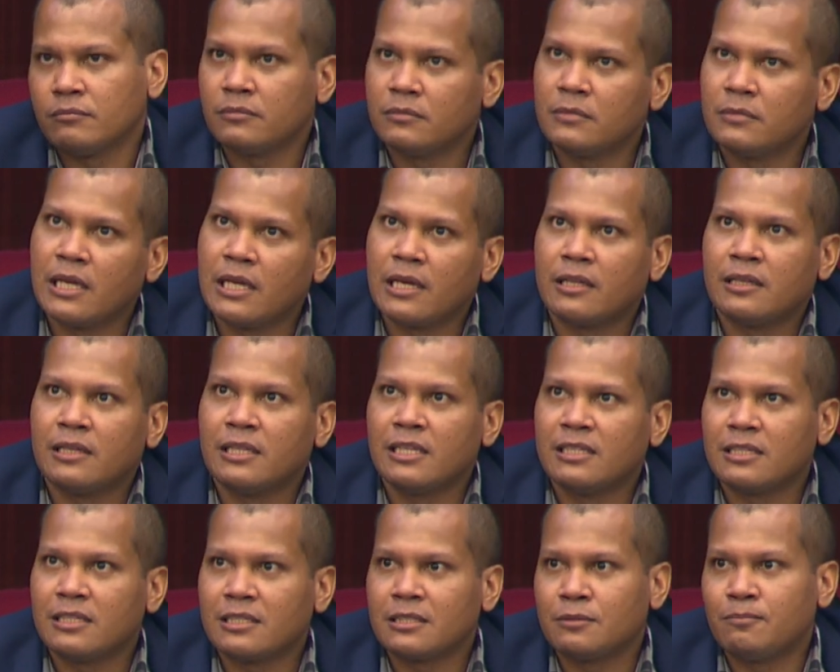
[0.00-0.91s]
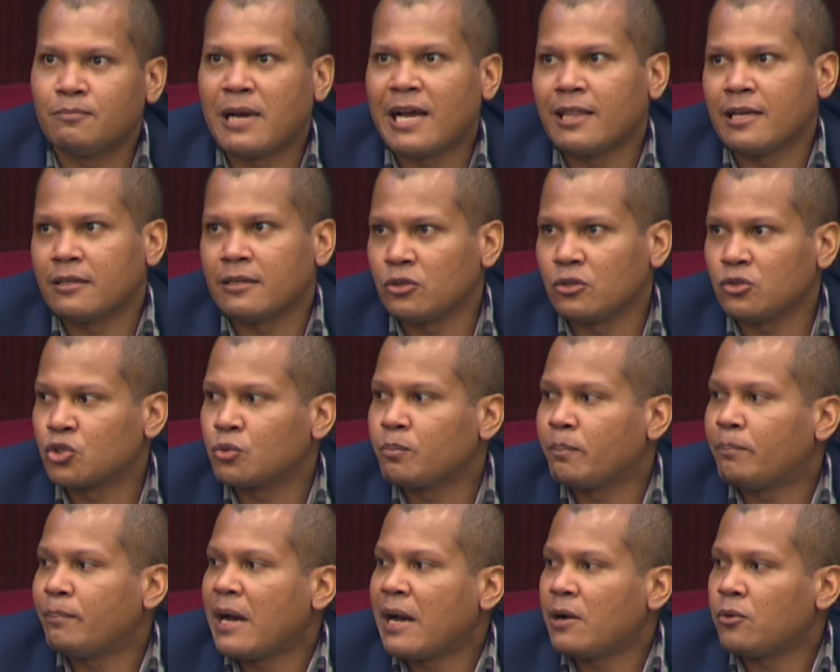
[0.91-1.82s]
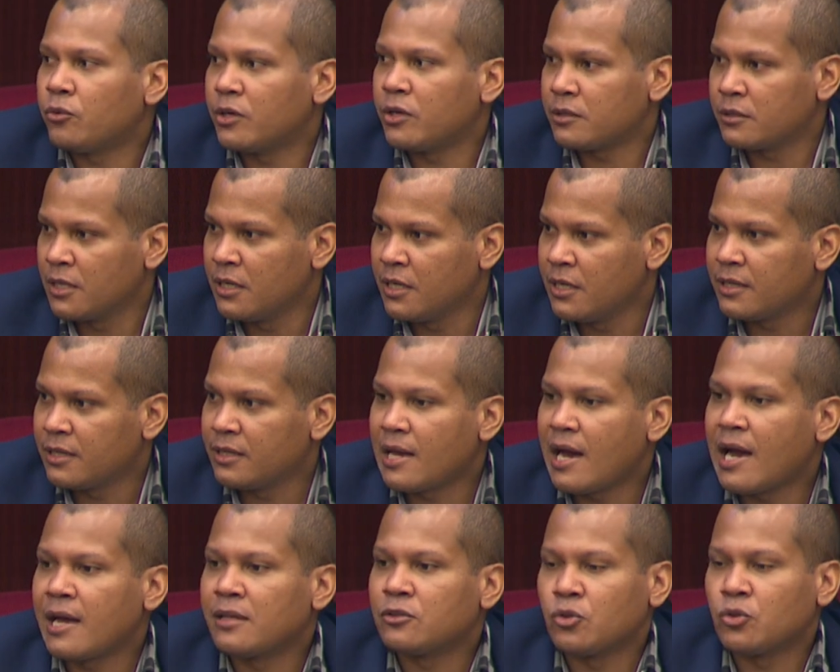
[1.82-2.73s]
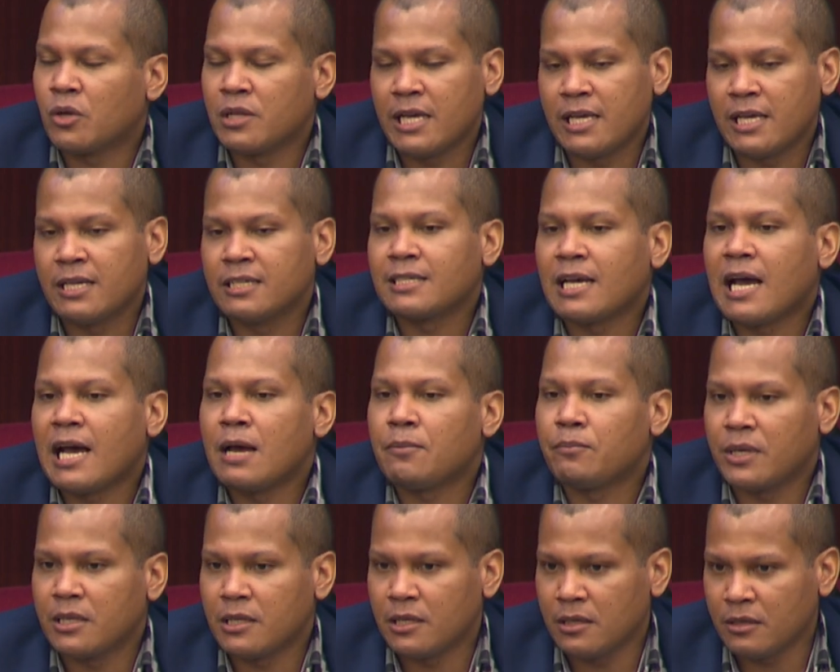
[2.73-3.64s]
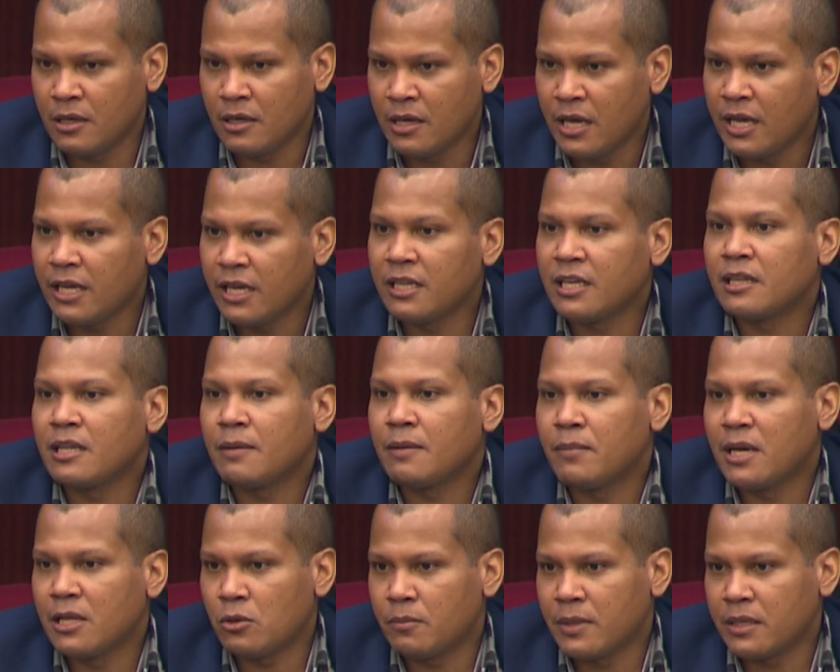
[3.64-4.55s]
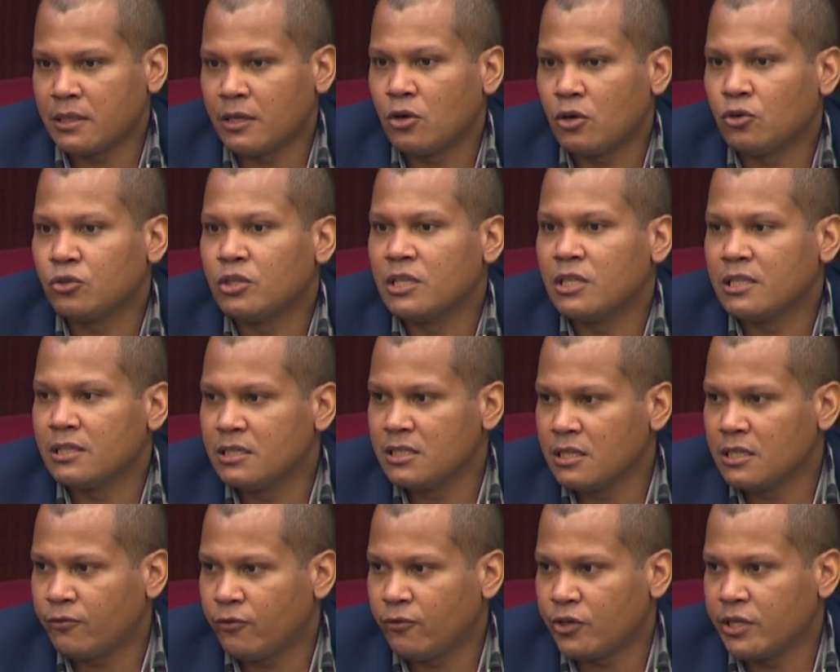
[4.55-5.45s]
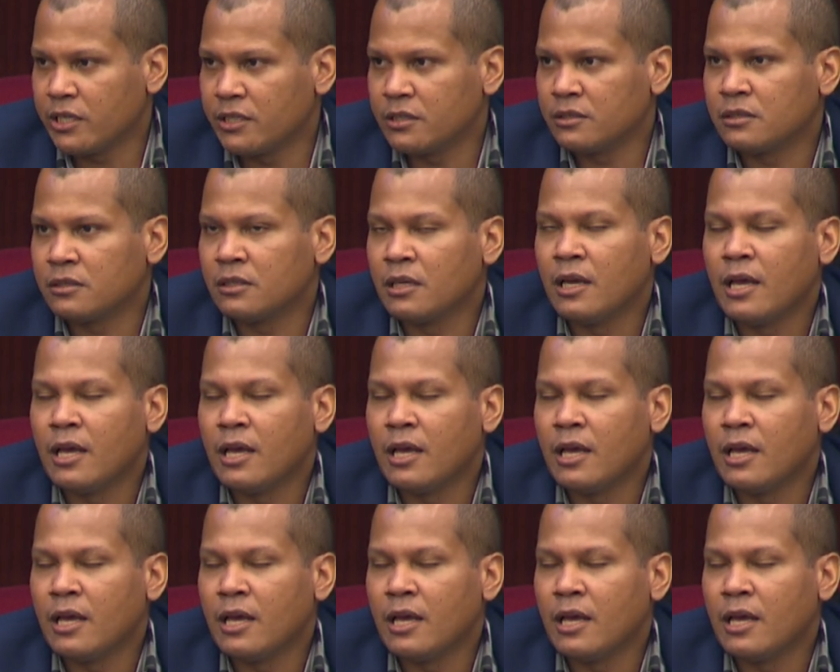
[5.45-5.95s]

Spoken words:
disbalance of power that actually is happening in the development of these different